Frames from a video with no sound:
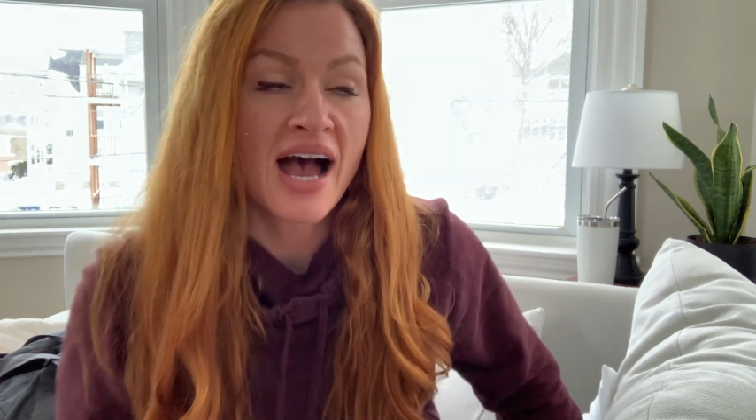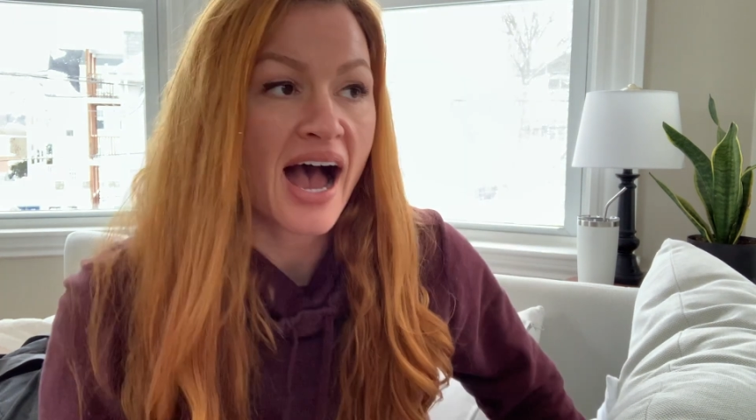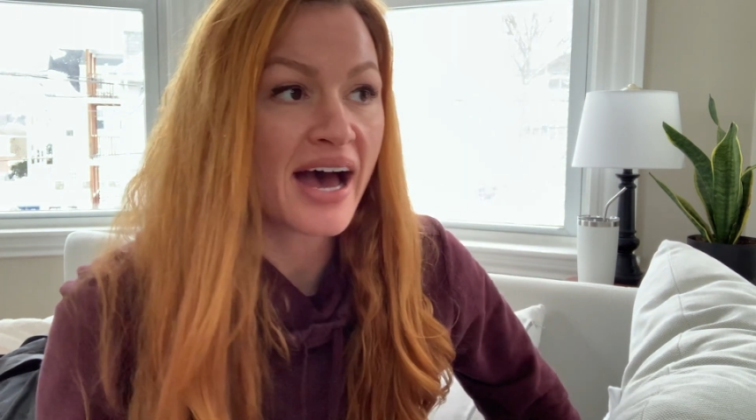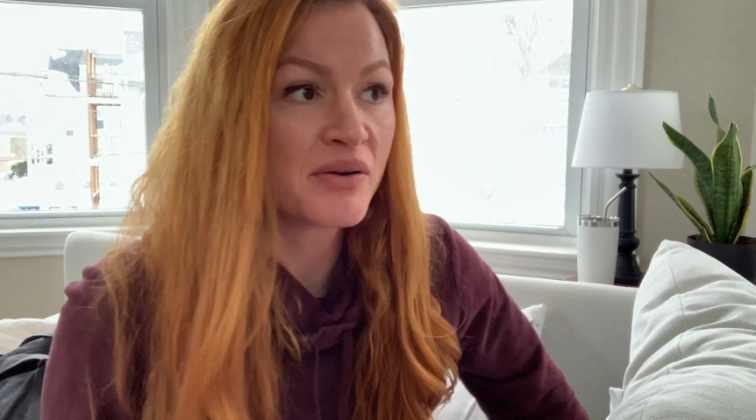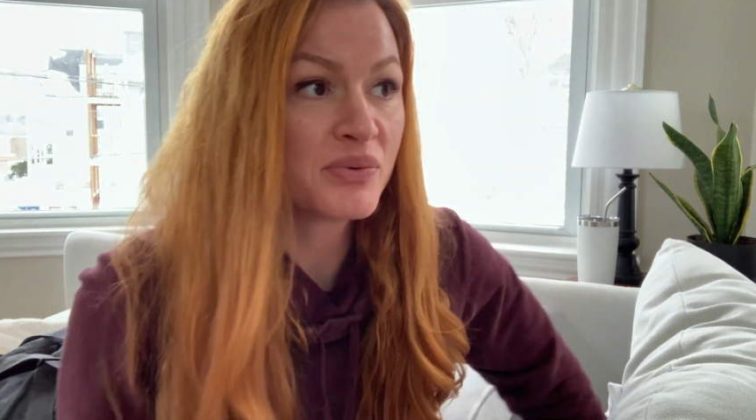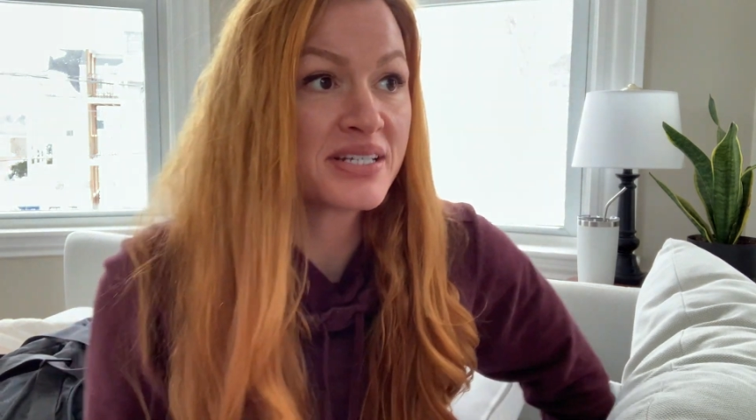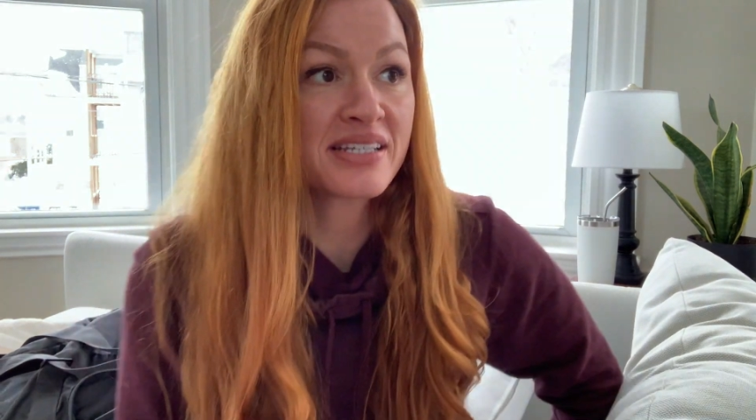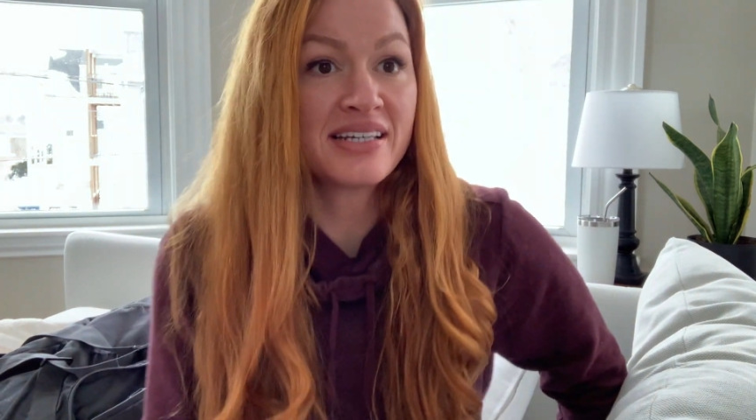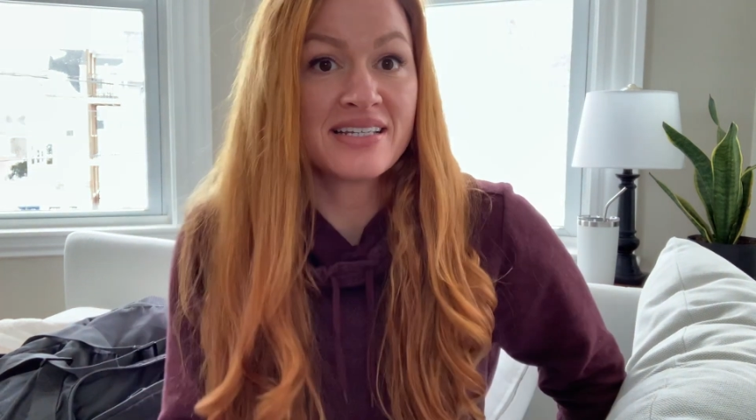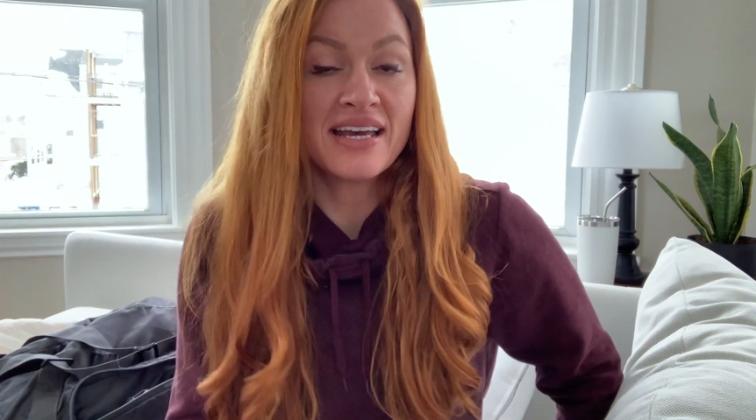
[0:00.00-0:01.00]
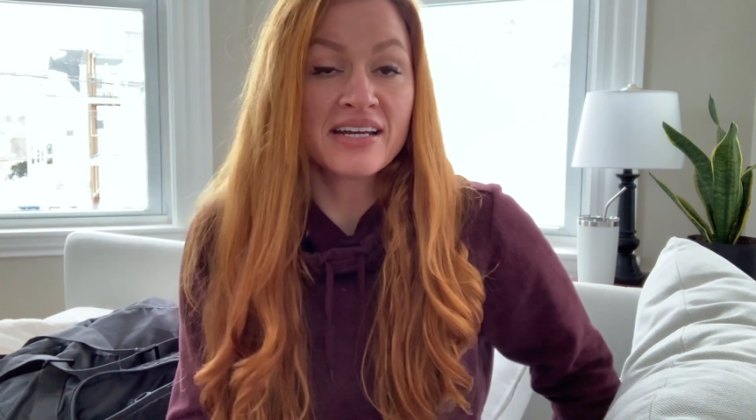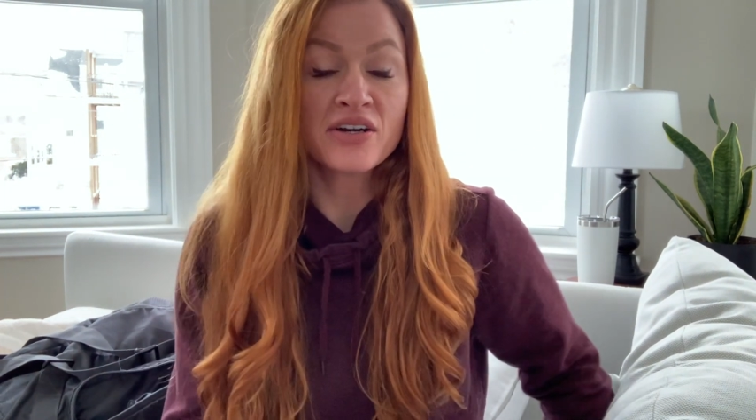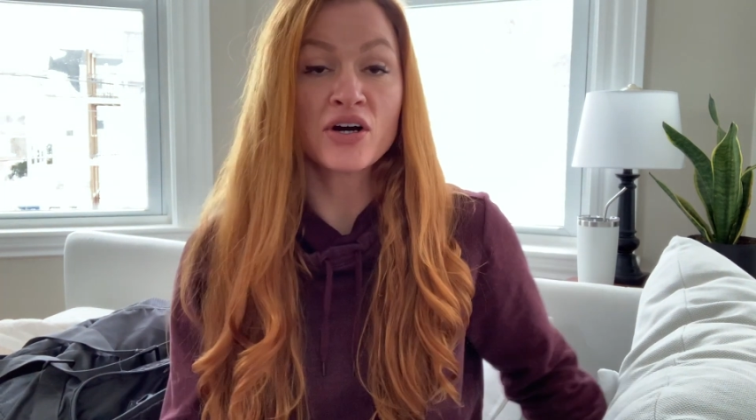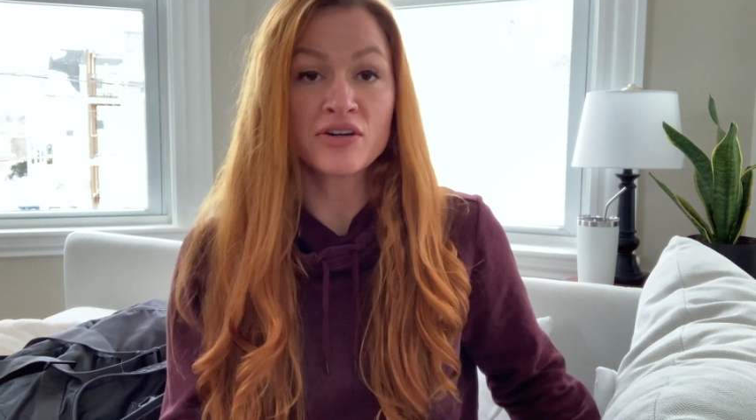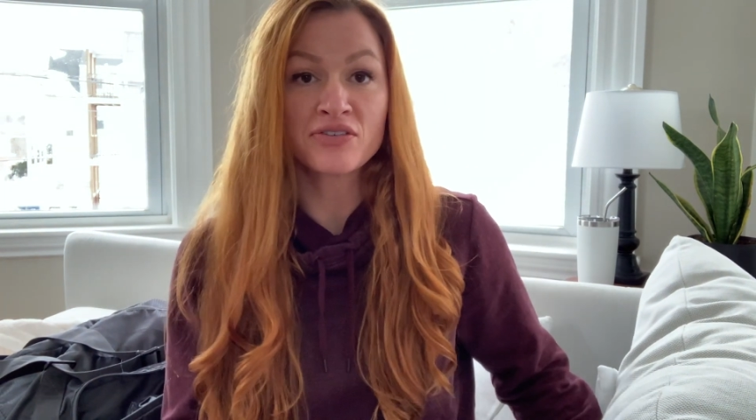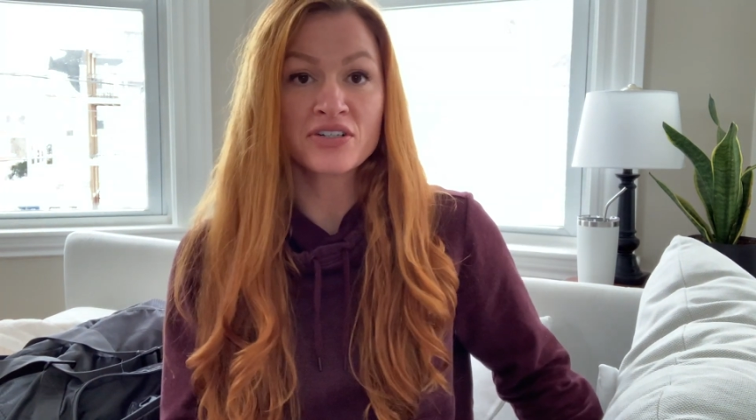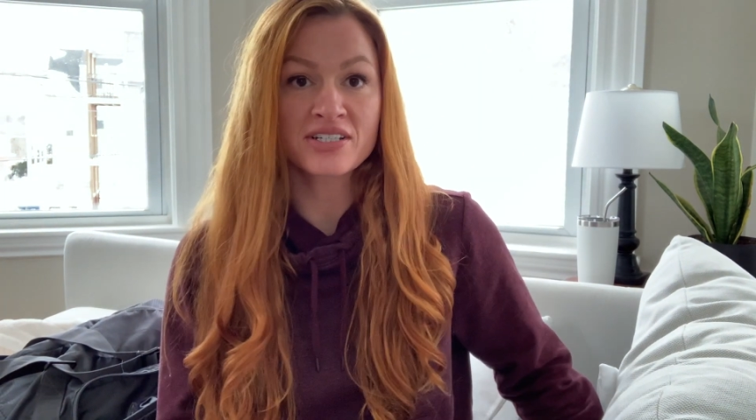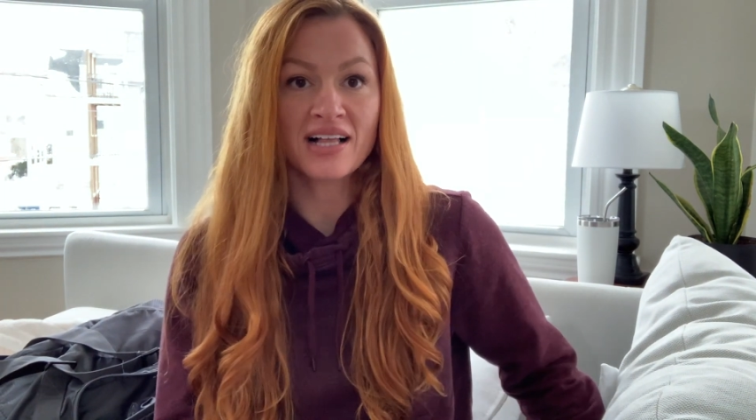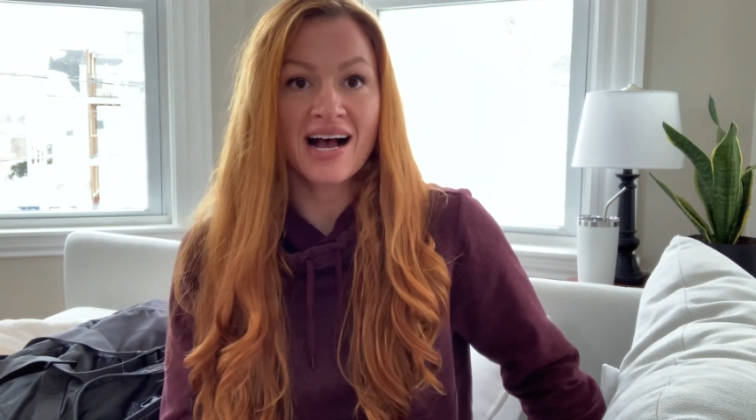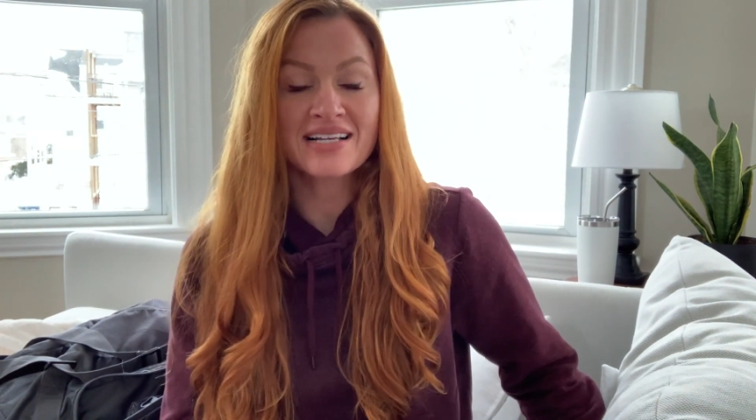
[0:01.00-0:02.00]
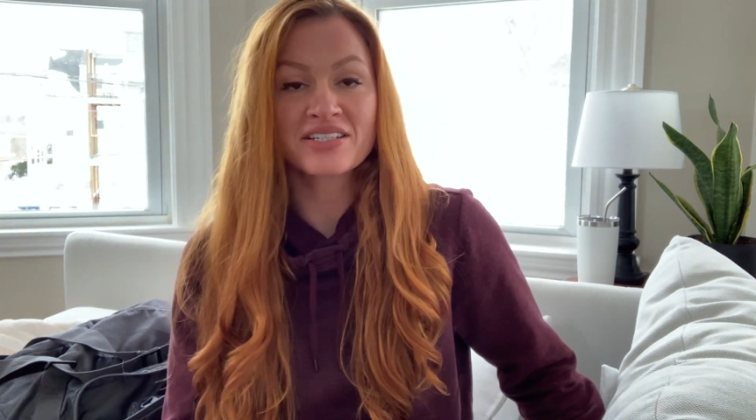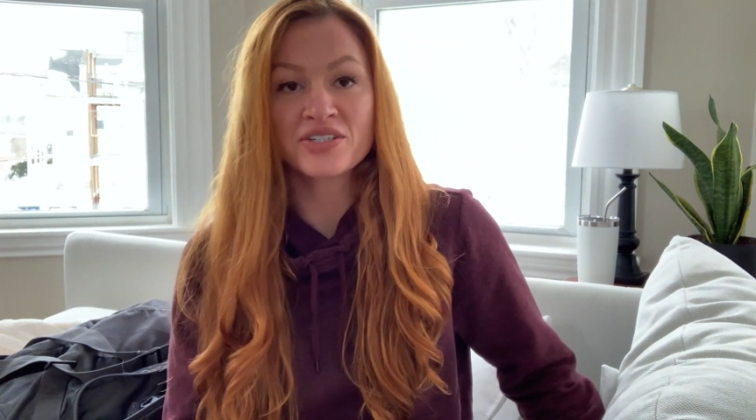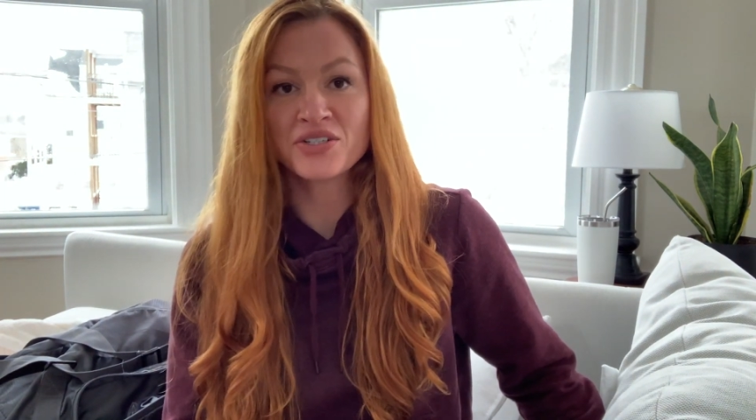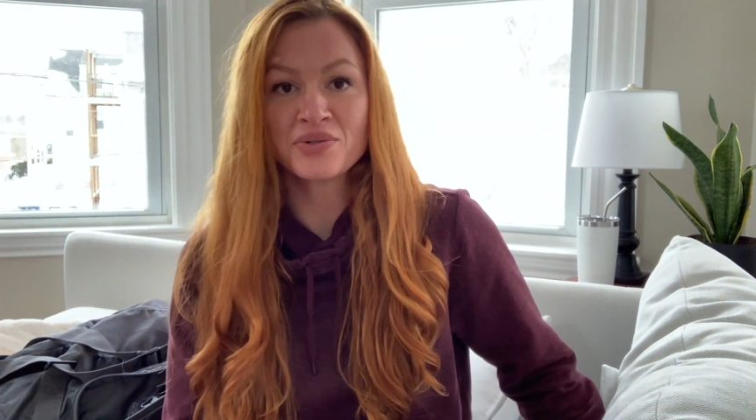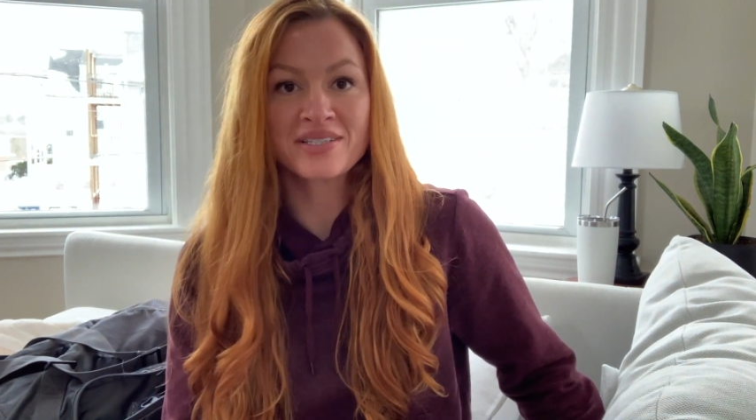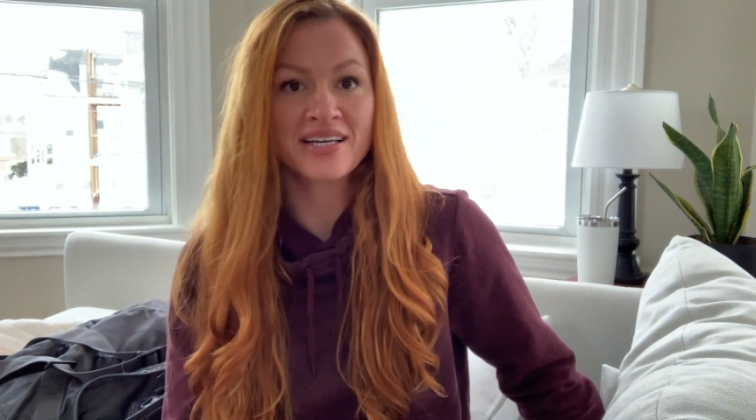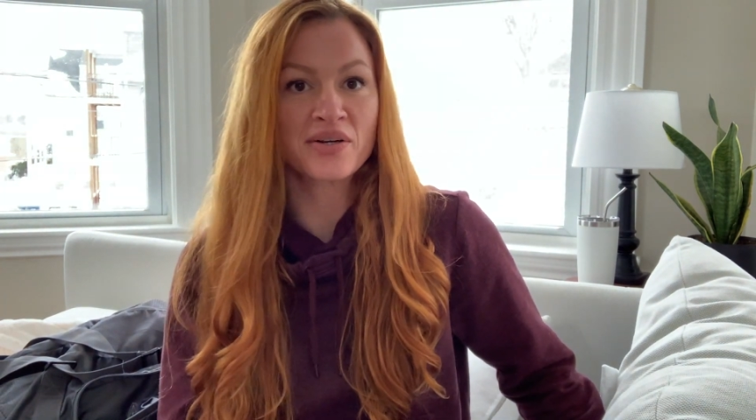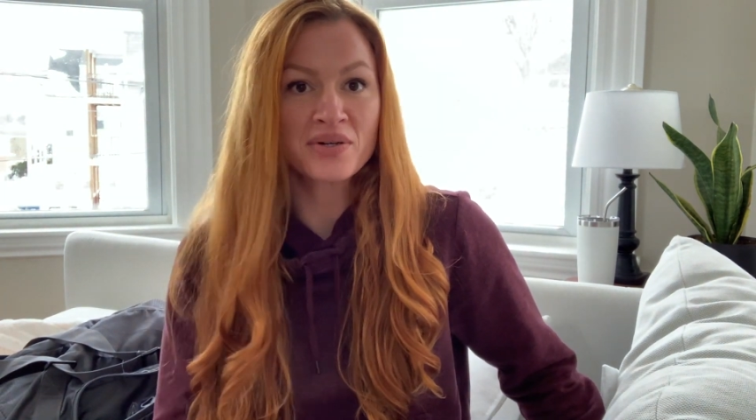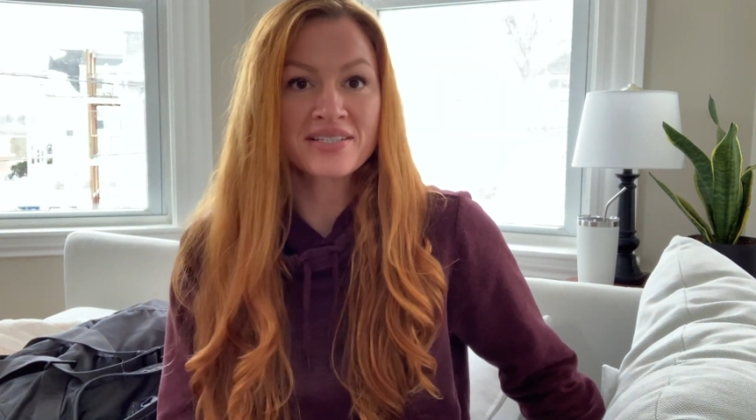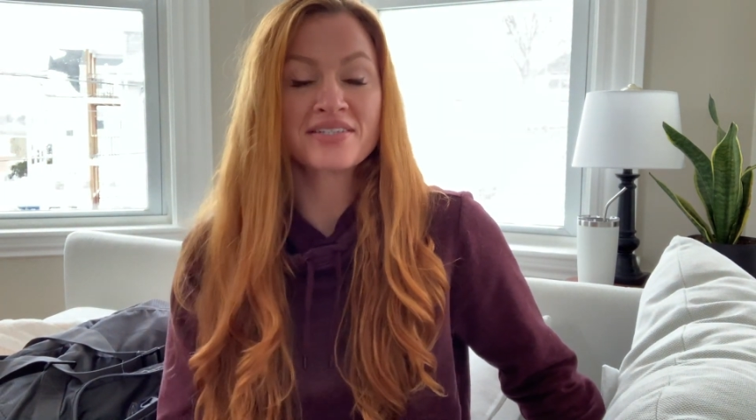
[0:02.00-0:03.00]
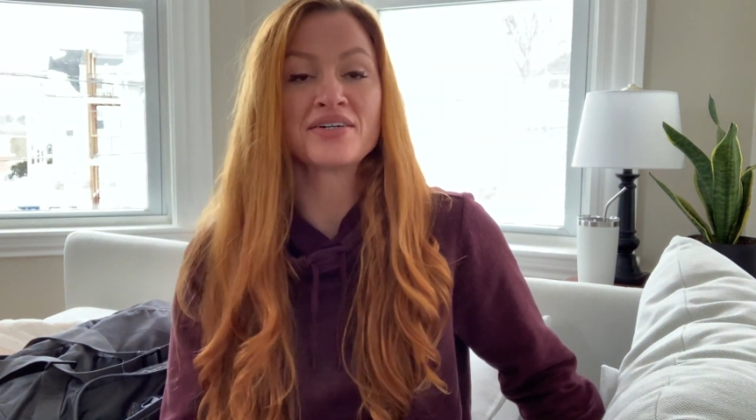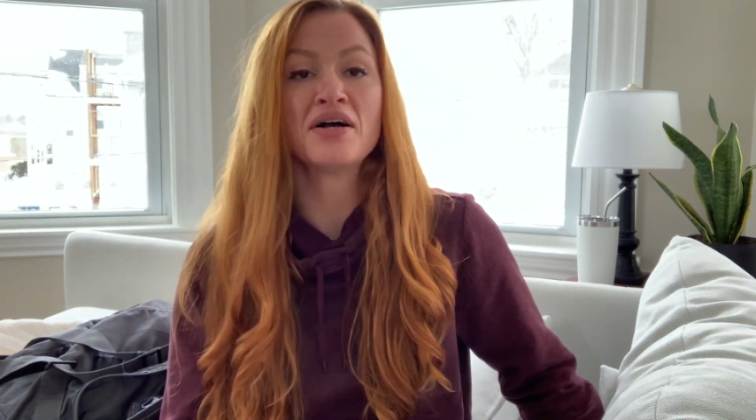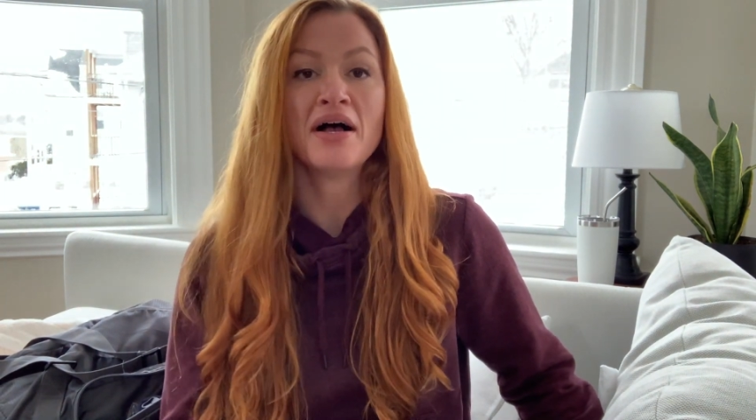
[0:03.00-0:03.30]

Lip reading: had recently taken her first class, and she was like, Crystal,